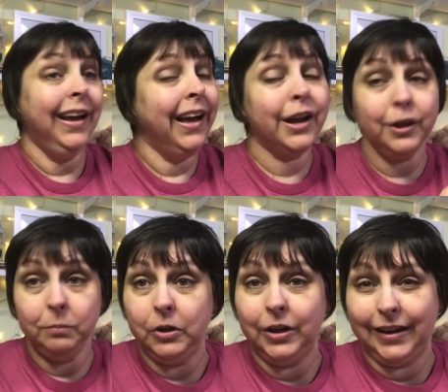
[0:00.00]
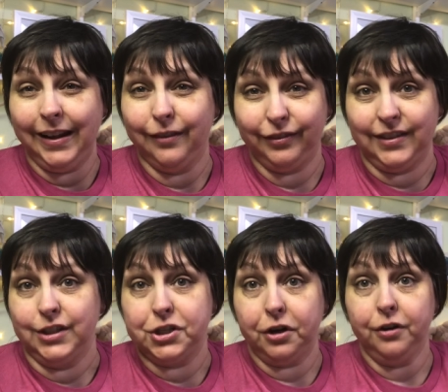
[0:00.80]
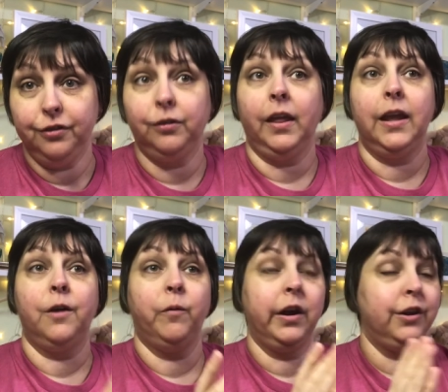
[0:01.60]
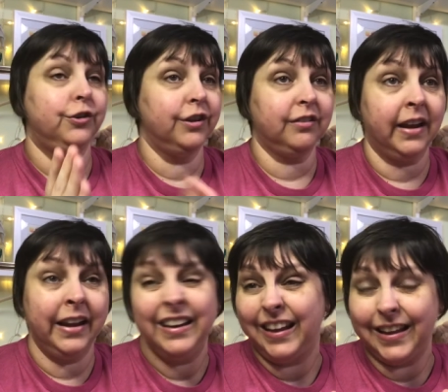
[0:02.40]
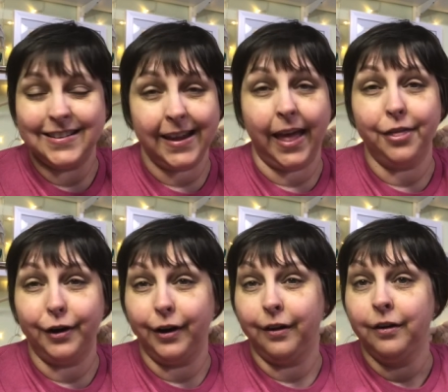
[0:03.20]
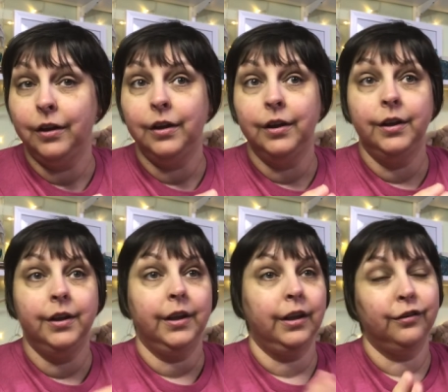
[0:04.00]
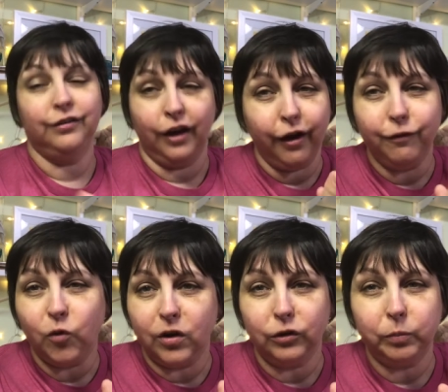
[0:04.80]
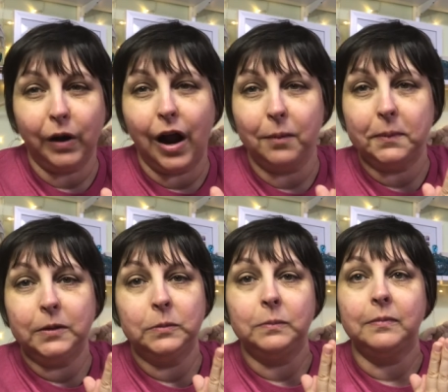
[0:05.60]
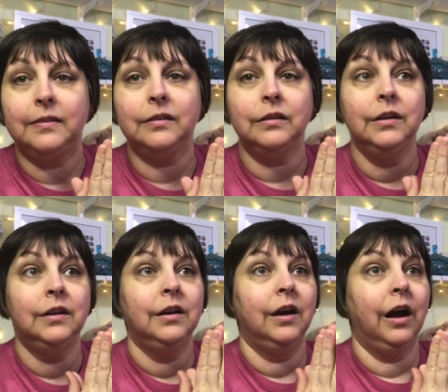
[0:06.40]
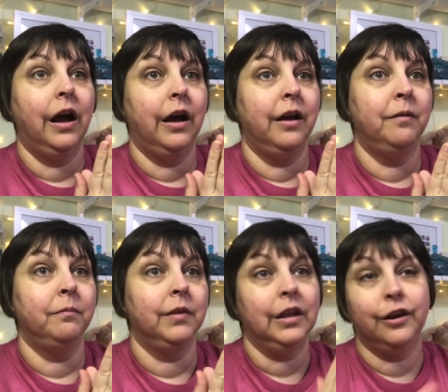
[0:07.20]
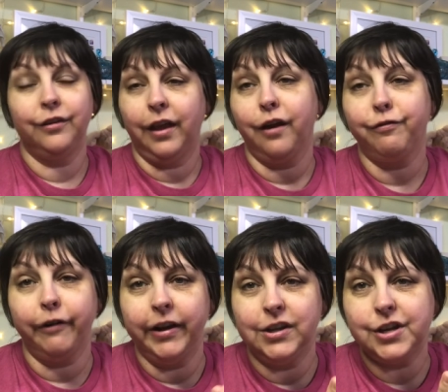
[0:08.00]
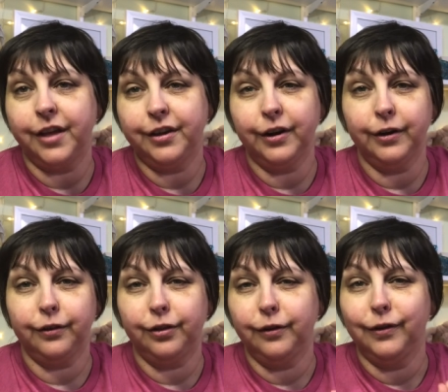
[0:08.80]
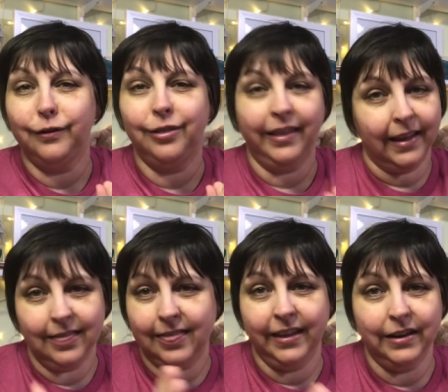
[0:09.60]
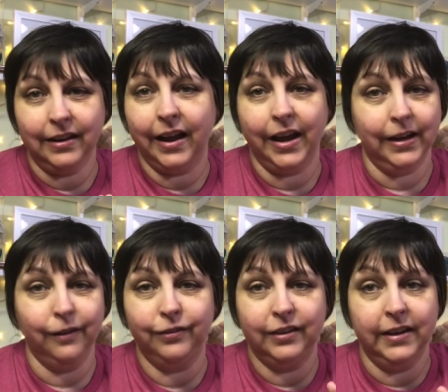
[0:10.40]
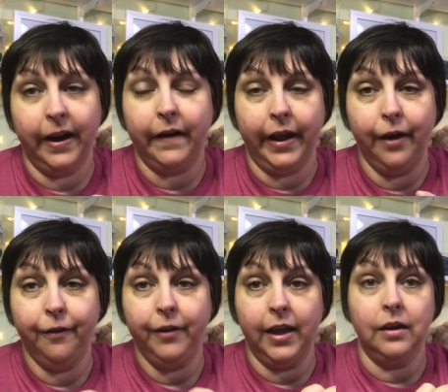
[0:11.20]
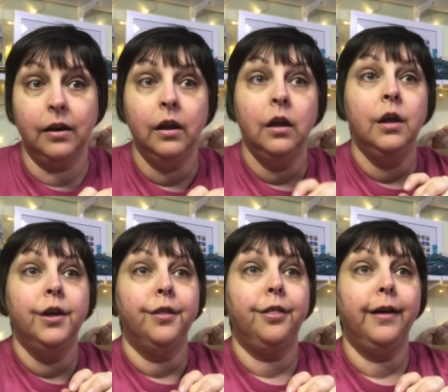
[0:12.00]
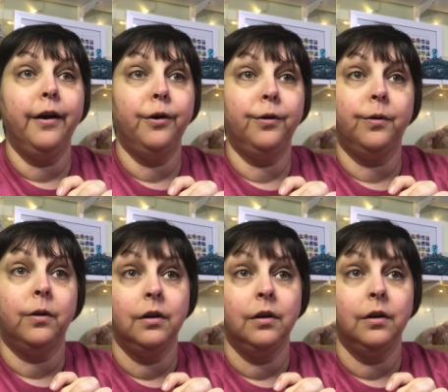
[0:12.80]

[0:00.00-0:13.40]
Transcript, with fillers: a community of stitchers, like where you just get together you solve world problems, um, you're there for each other through thick and thin kind of scenario. And though